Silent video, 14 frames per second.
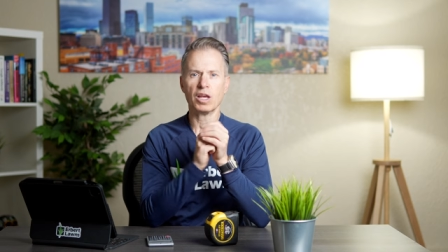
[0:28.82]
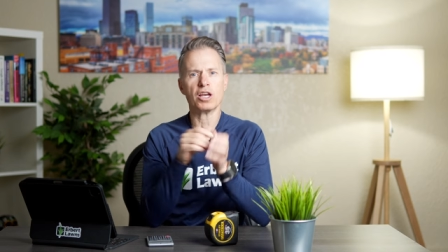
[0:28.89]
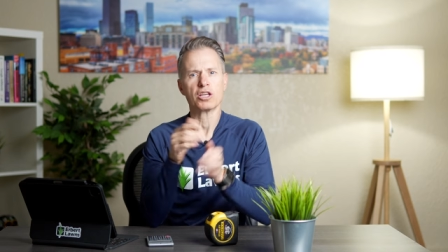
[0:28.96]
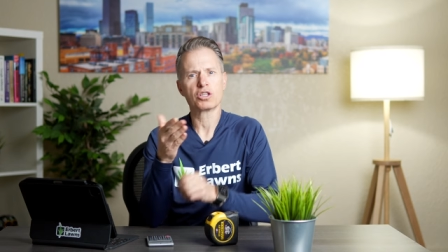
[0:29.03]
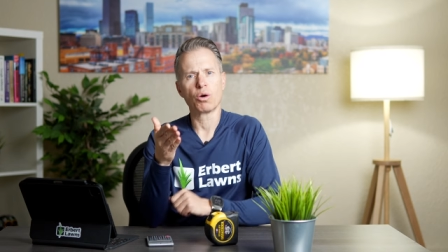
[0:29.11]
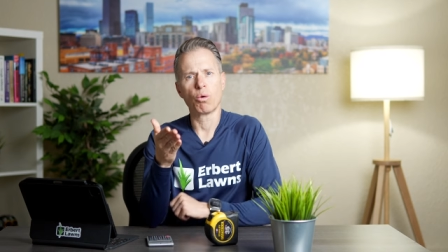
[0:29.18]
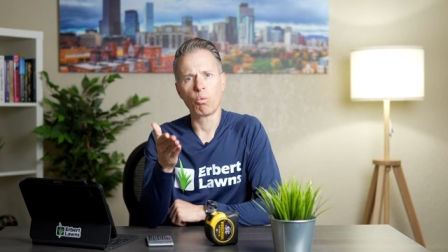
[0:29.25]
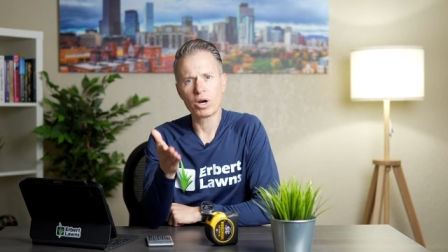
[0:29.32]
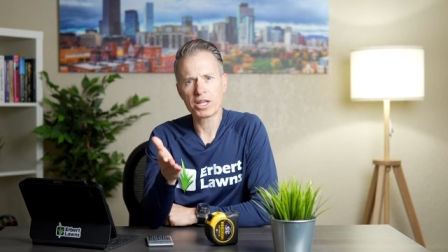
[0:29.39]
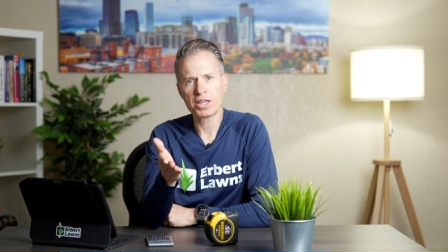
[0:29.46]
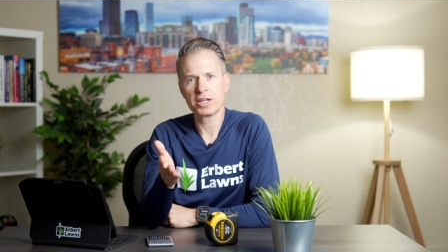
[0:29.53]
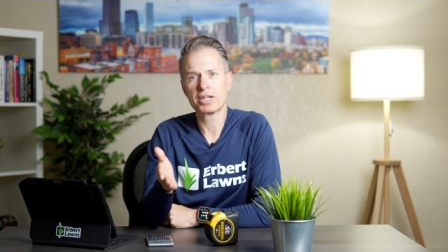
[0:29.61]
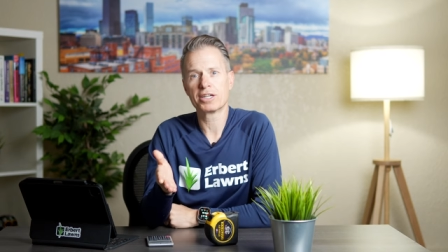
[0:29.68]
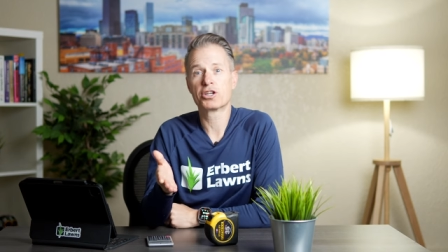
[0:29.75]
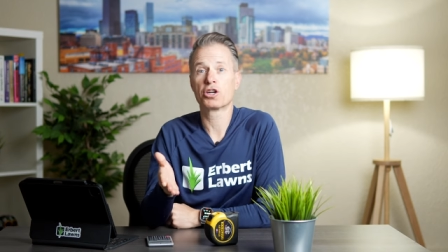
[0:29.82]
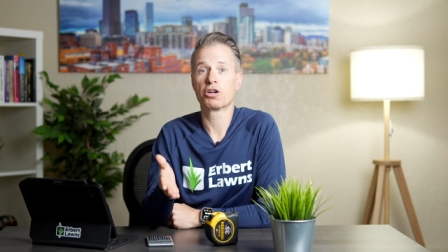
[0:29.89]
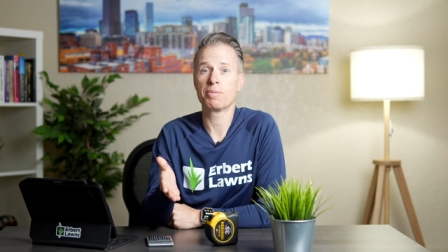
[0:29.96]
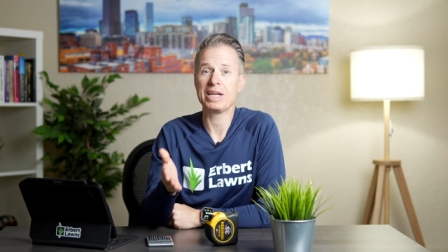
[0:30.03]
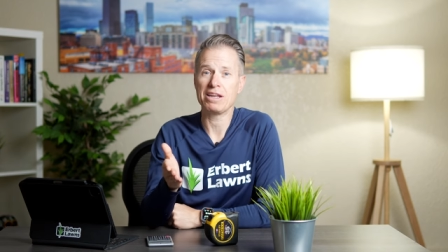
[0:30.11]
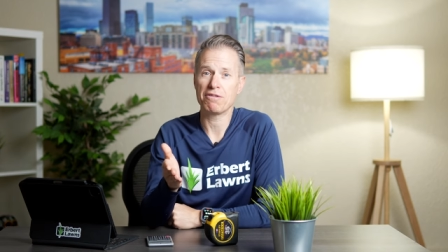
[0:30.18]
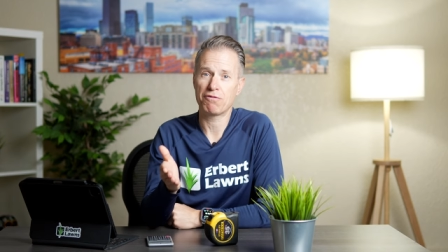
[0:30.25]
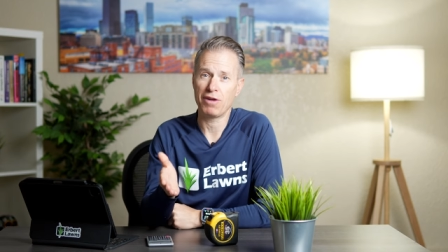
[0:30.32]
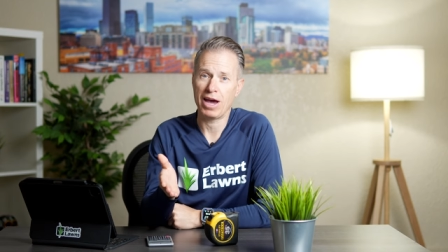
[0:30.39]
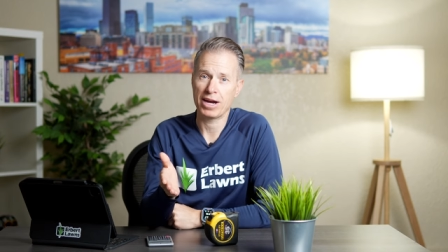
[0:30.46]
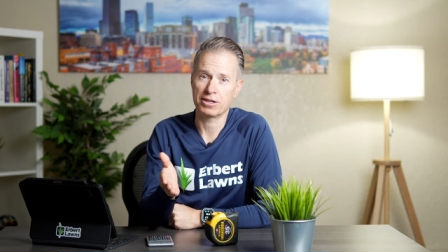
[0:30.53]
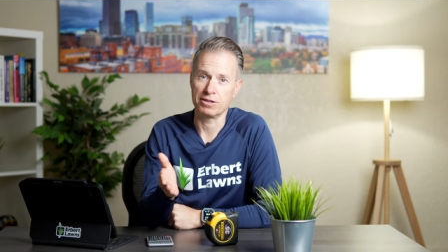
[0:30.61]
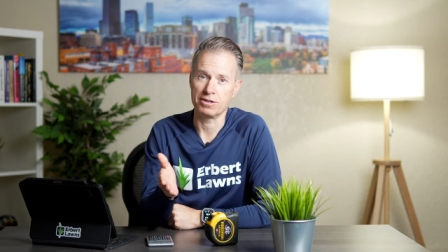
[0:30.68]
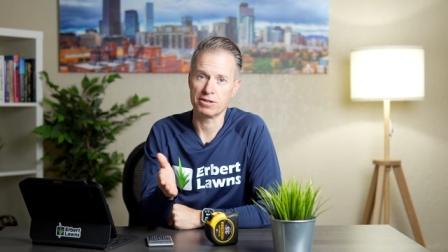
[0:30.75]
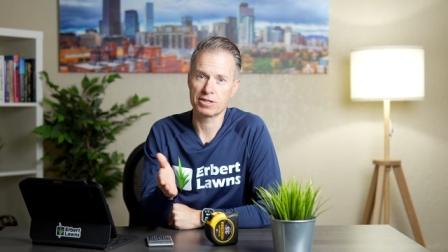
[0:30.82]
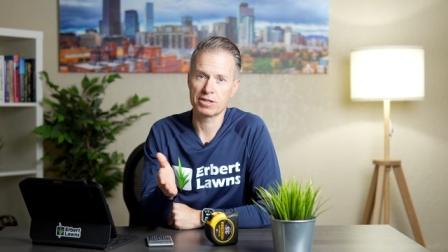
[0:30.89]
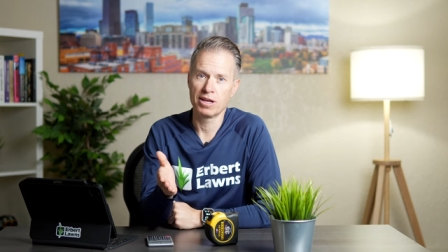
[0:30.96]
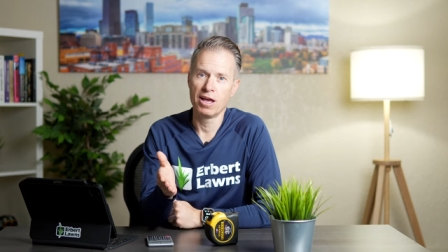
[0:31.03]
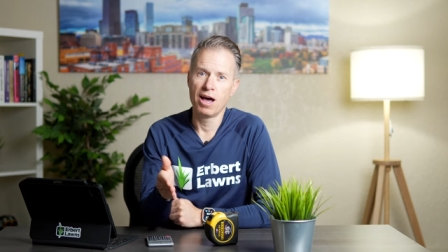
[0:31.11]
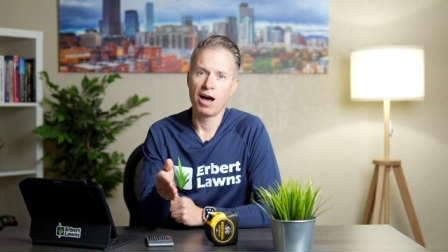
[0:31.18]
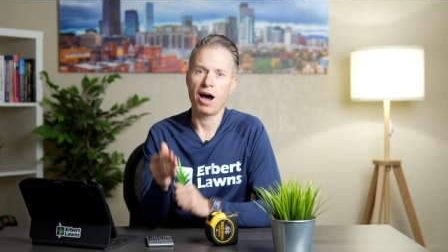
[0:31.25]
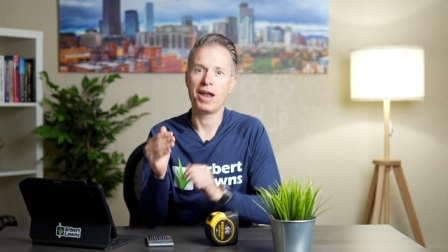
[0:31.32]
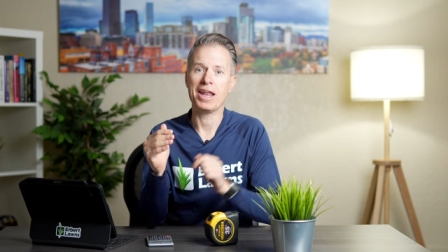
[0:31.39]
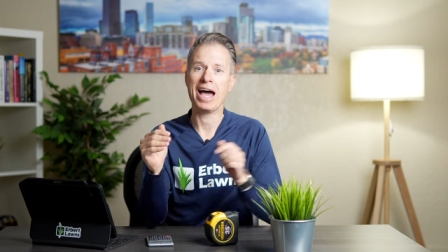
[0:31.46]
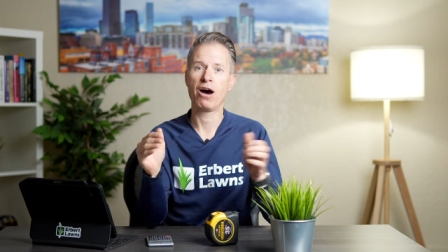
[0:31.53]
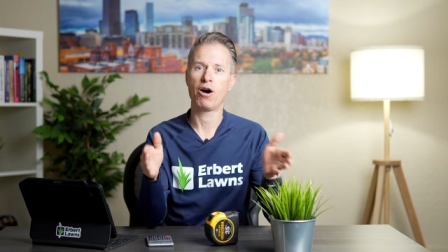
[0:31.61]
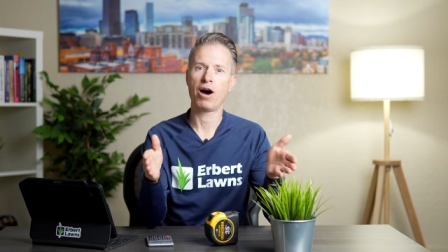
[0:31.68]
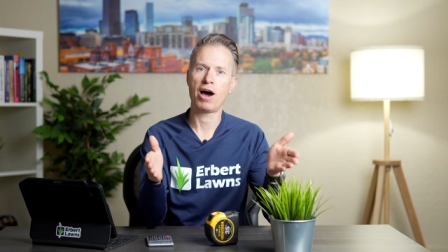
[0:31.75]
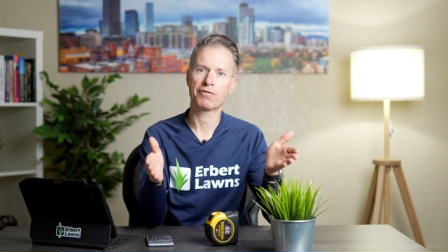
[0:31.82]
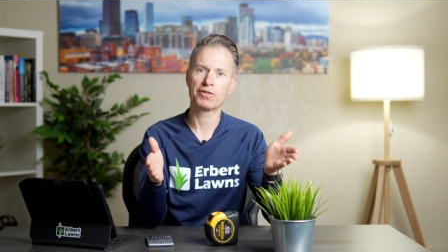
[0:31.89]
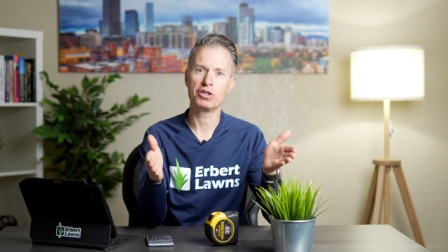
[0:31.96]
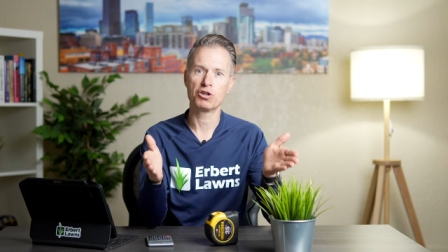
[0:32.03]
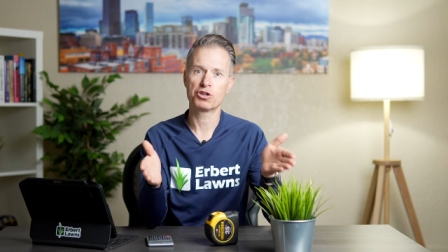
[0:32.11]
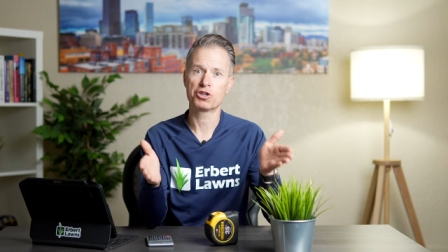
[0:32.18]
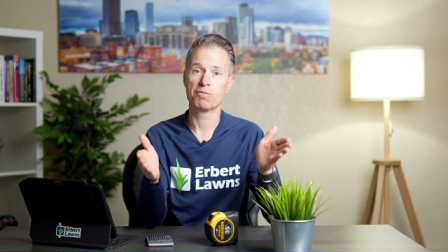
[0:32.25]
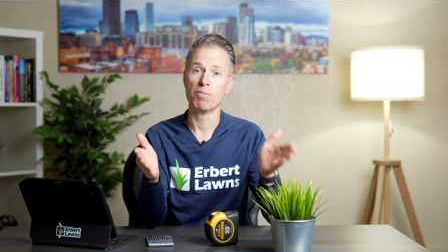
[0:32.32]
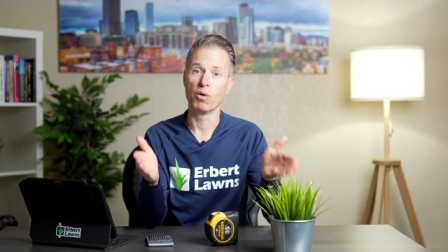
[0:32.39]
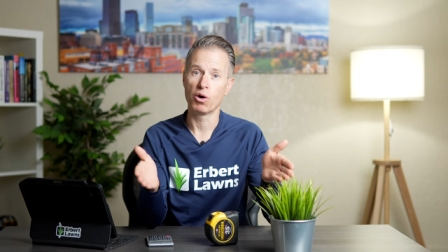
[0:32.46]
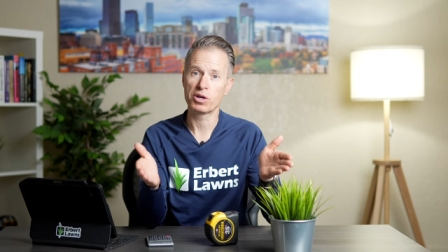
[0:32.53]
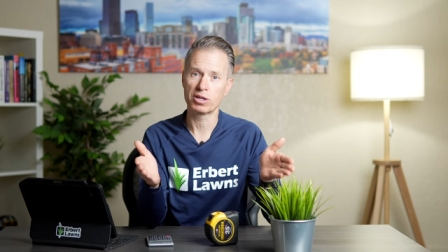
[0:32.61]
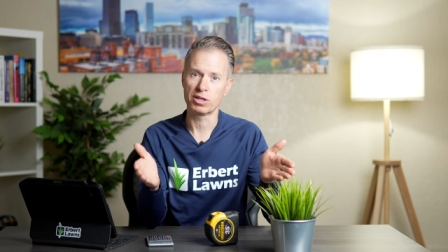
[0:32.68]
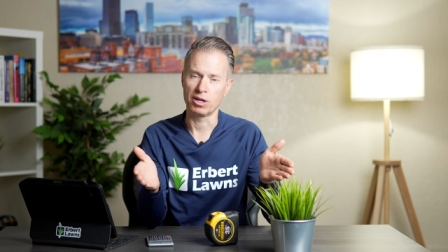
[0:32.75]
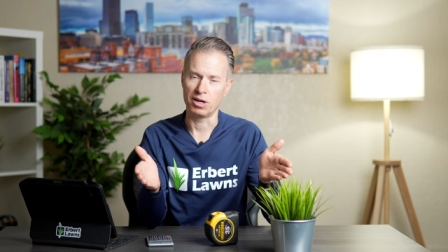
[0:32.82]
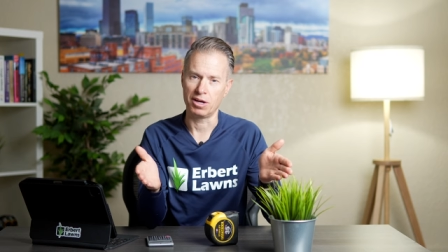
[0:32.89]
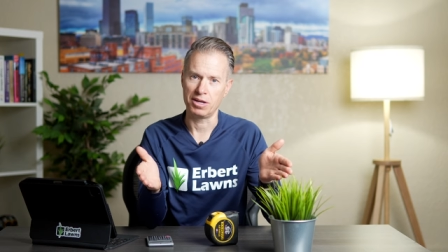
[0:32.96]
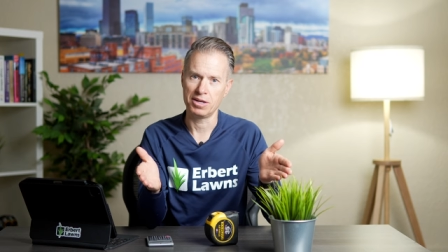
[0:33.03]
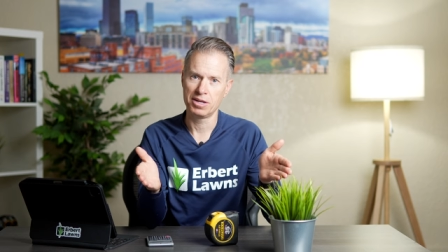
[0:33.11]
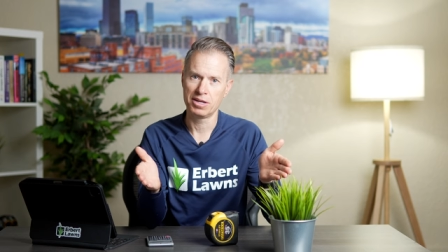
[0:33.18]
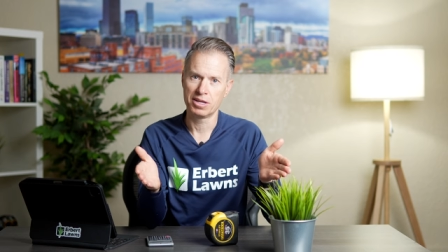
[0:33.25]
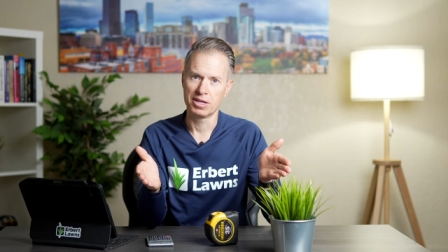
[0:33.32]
So one of the determining factors on how often you should mow your lawn